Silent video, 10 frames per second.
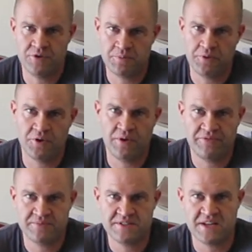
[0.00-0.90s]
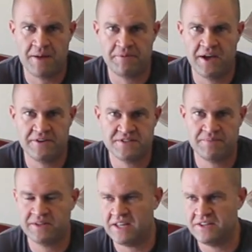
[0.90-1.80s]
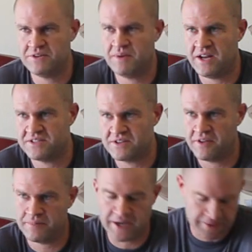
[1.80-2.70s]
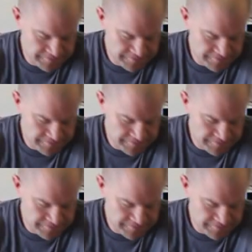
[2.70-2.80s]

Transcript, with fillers: when you're pulling away from a stoplight or something like that that you may not stall the bike.